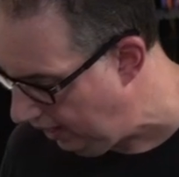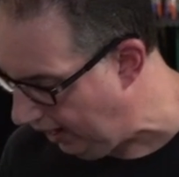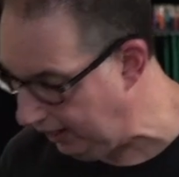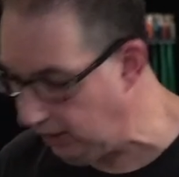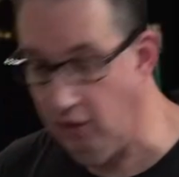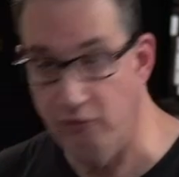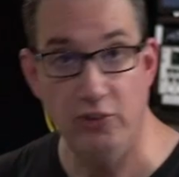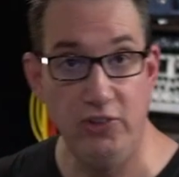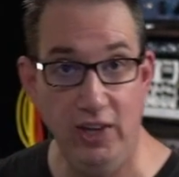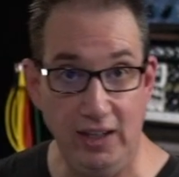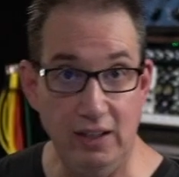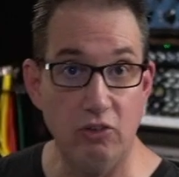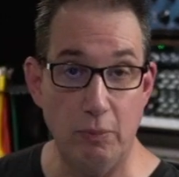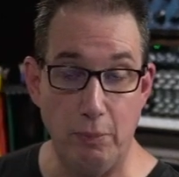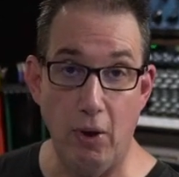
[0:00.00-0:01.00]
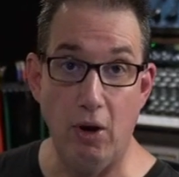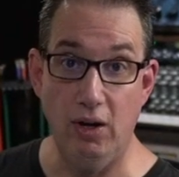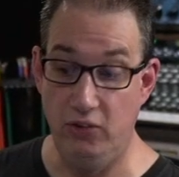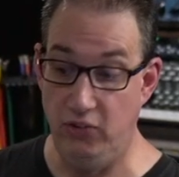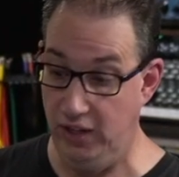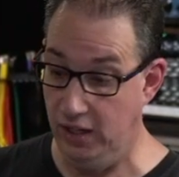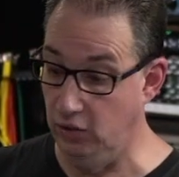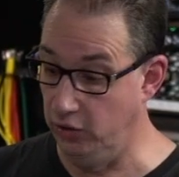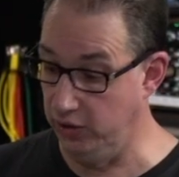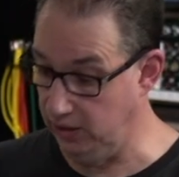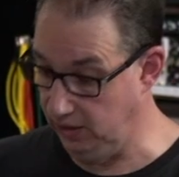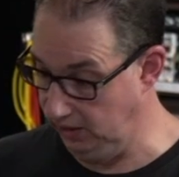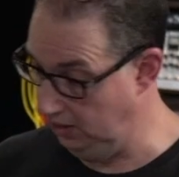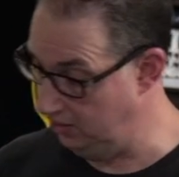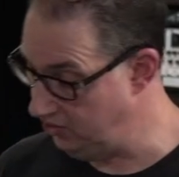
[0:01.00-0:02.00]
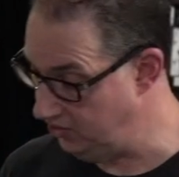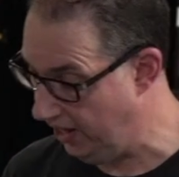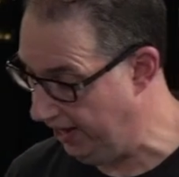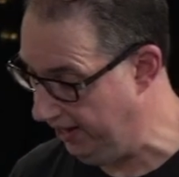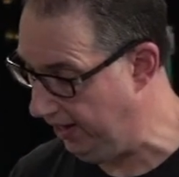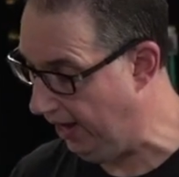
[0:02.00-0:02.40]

I'd love to take this apart and take a look at the inside.